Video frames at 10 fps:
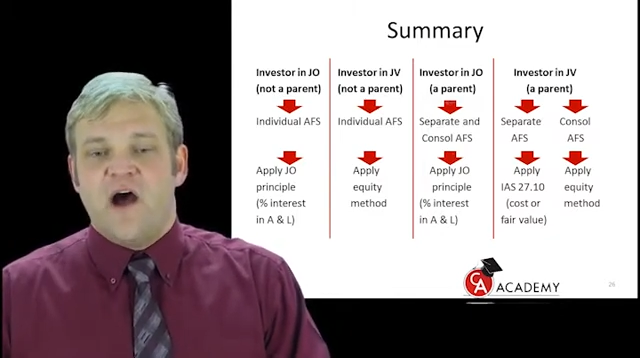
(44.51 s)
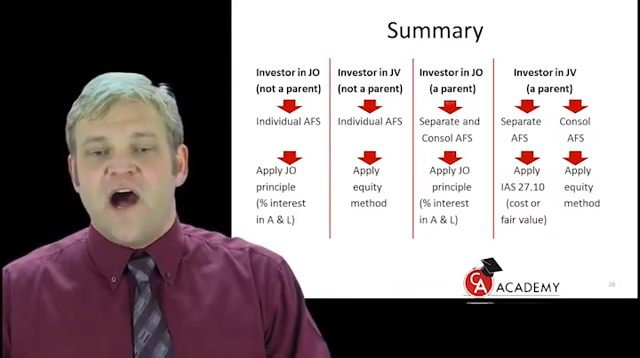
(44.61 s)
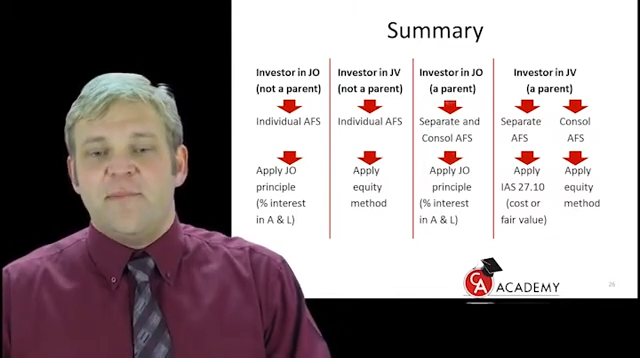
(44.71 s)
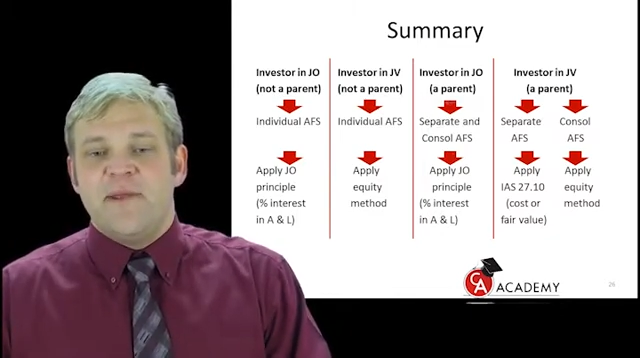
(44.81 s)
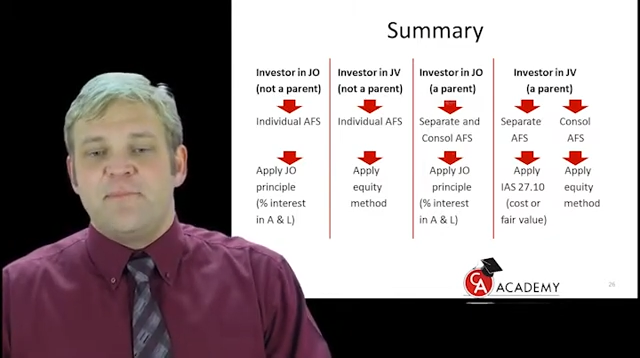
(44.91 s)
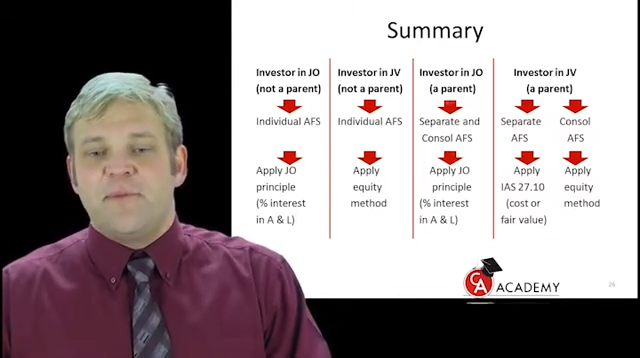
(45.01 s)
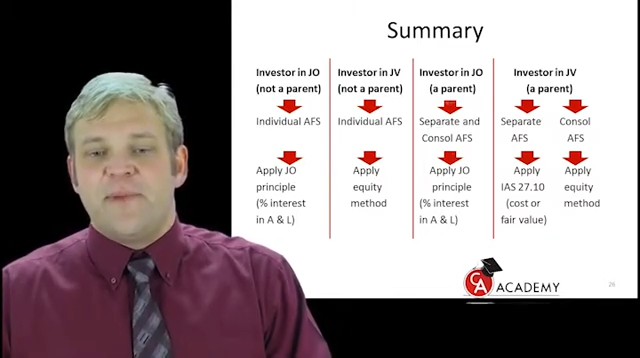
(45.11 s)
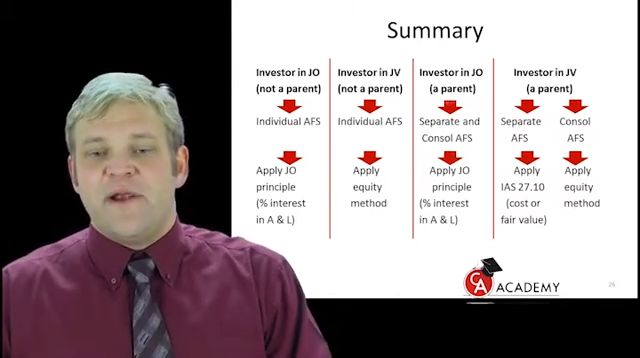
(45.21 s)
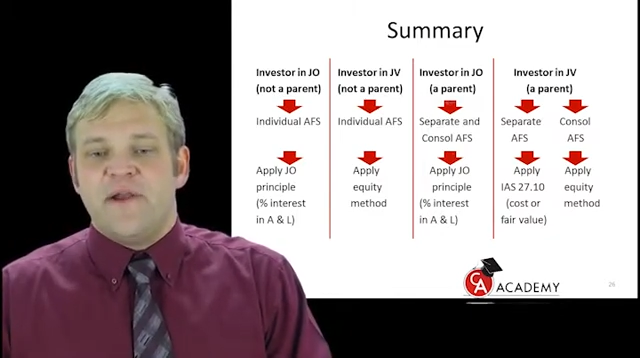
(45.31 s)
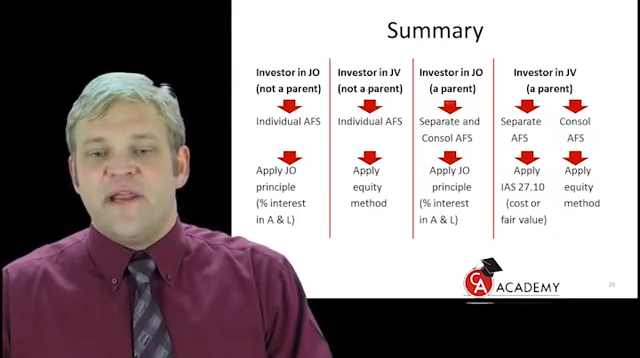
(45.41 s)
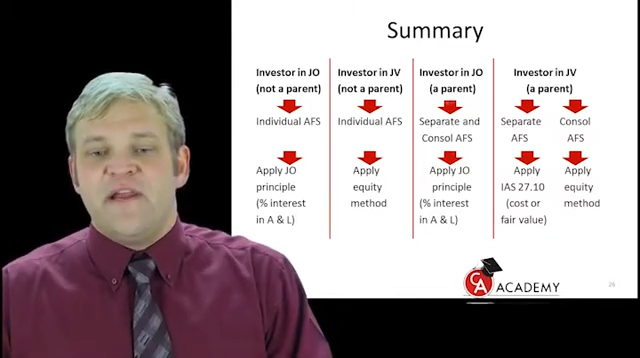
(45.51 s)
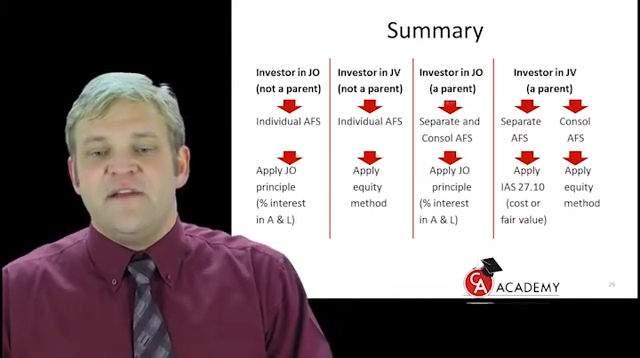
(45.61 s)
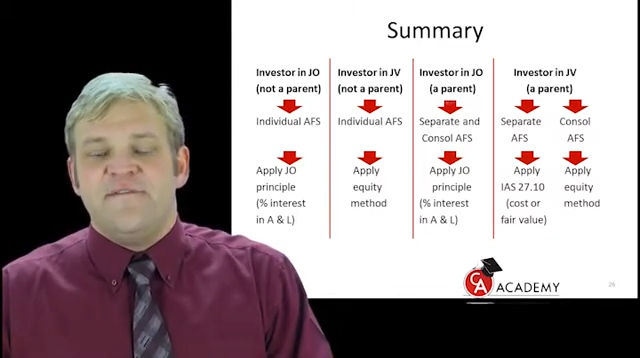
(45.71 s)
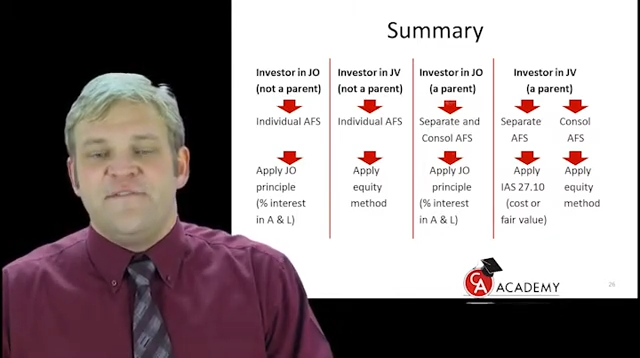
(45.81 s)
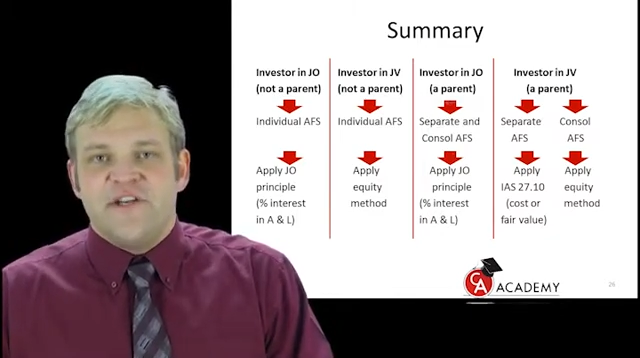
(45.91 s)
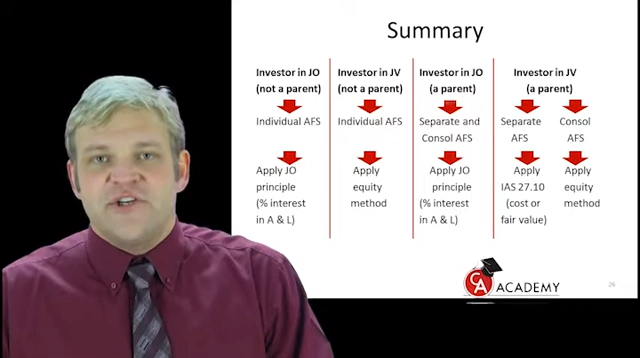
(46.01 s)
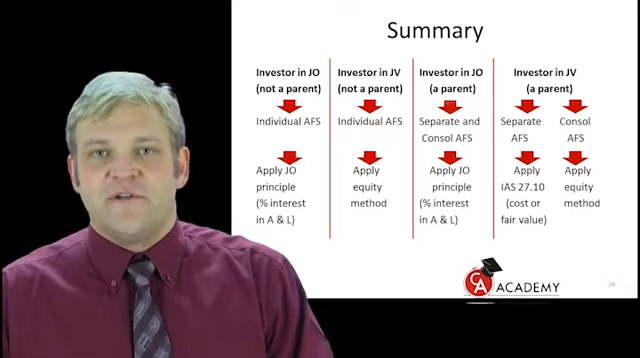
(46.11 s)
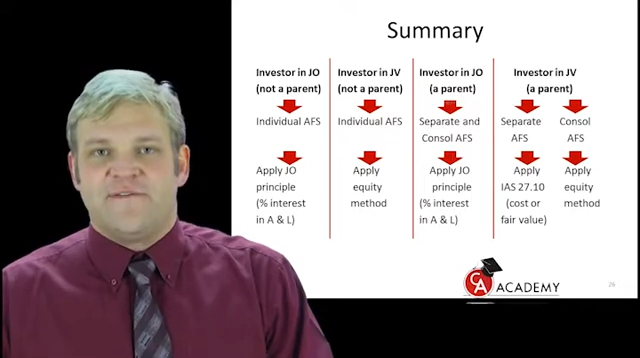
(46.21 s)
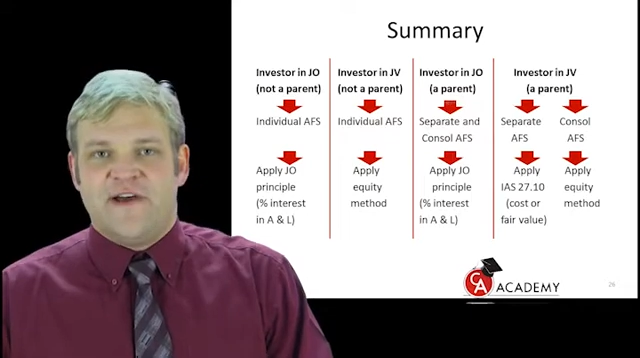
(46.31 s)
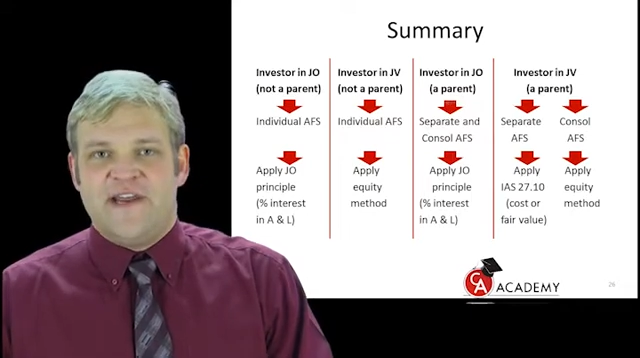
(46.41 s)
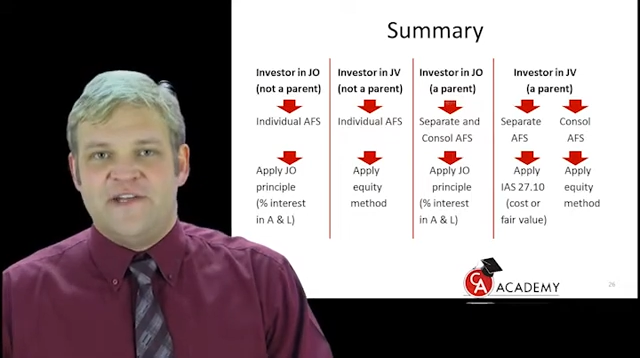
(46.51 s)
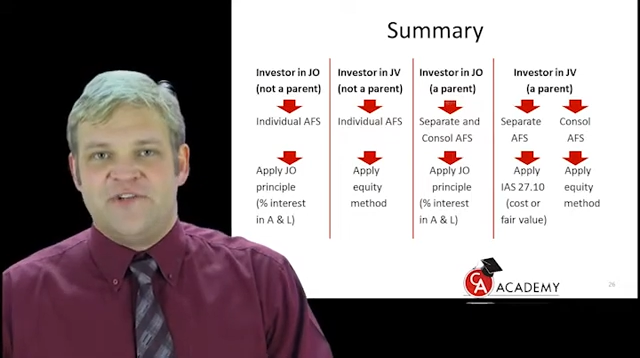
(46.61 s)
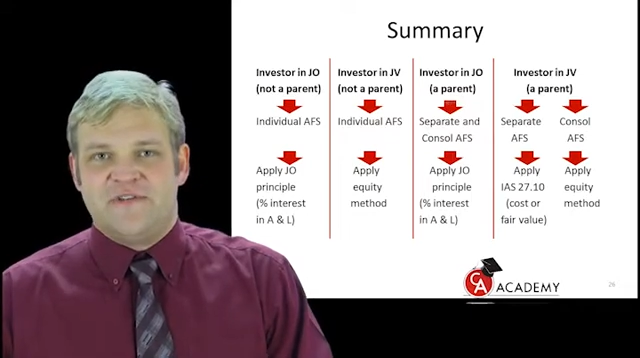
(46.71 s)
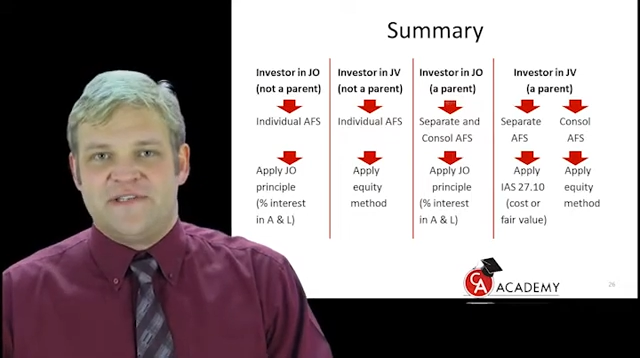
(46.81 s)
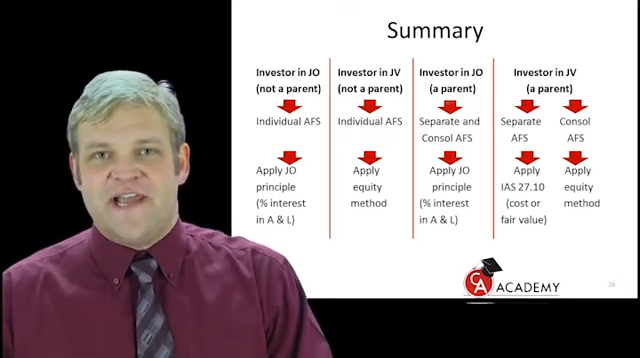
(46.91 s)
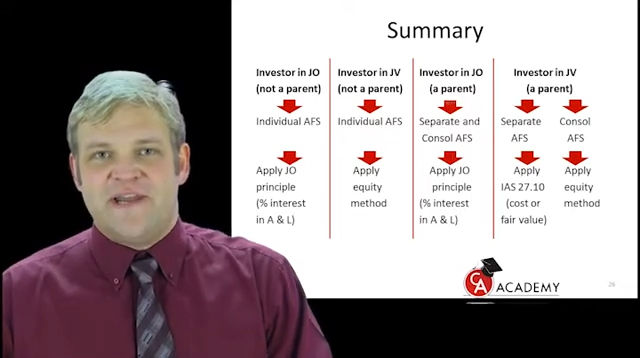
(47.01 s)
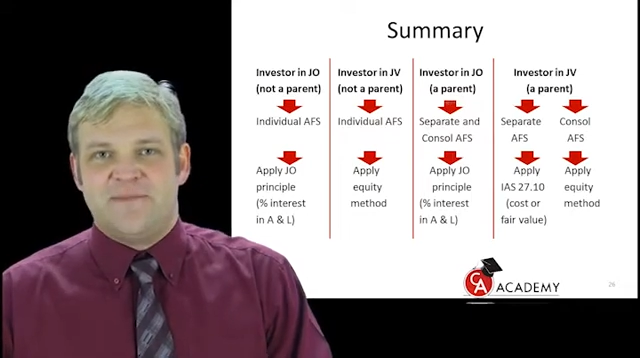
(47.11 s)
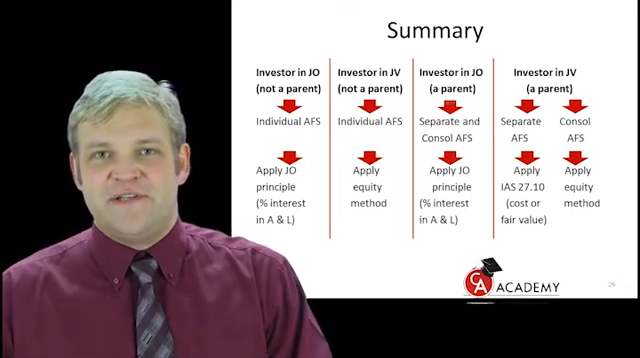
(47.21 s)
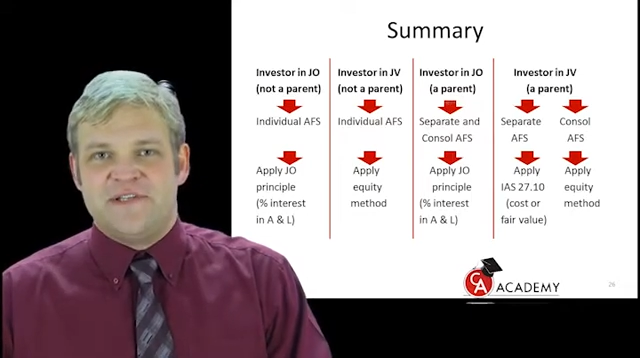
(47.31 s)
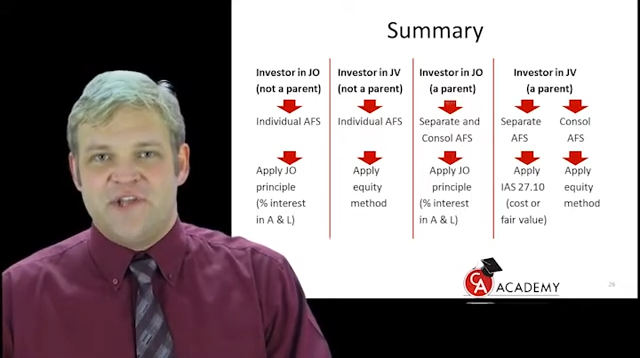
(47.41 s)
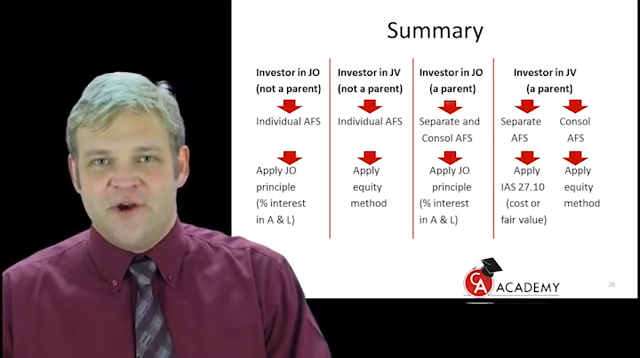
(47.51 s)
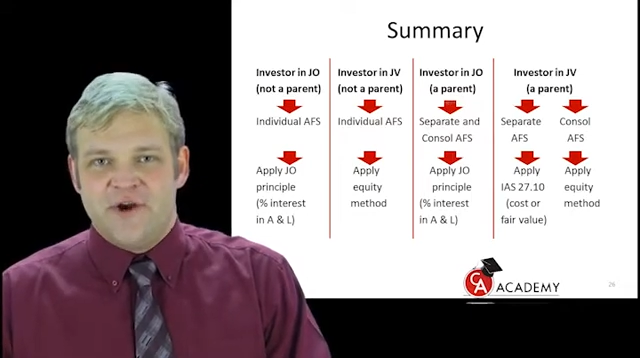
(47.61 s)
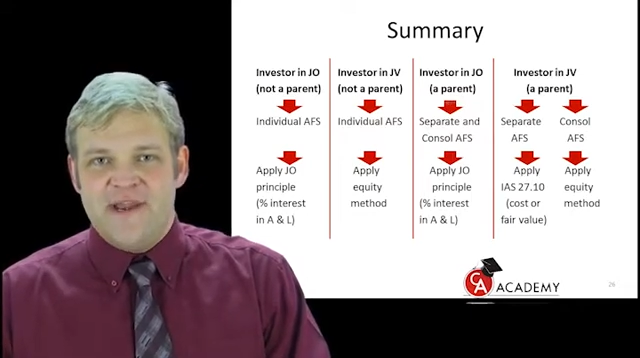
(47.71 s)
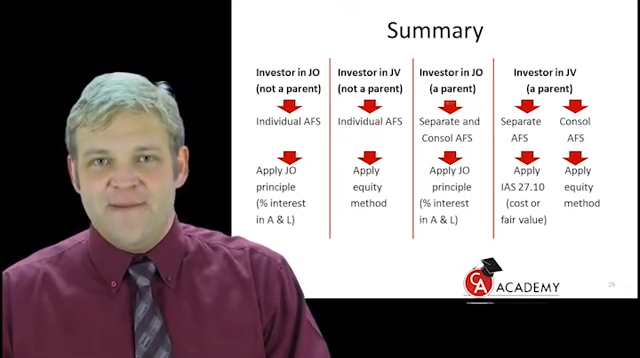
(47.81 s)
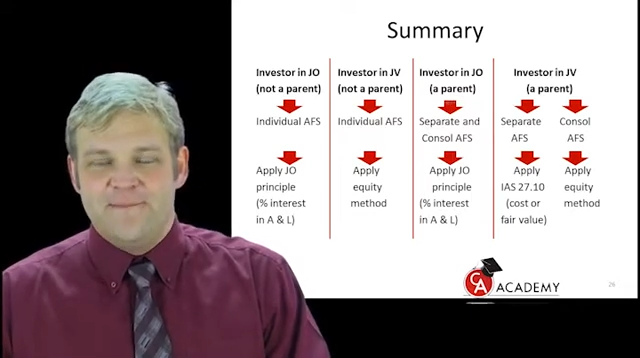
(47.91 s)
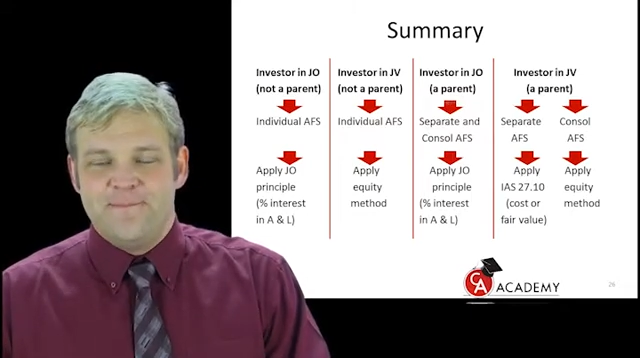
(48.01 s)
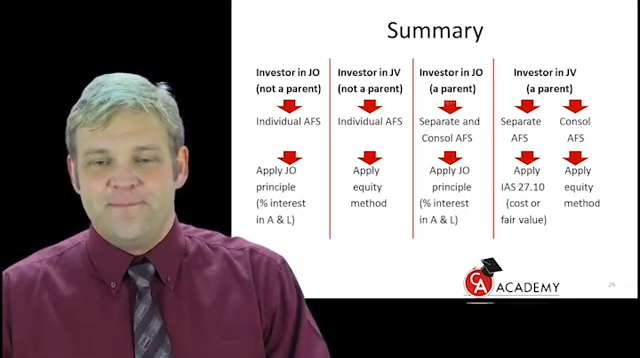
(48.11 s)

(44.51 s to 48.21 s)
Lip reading: I'll be preparing individual financial statements. Do you agree?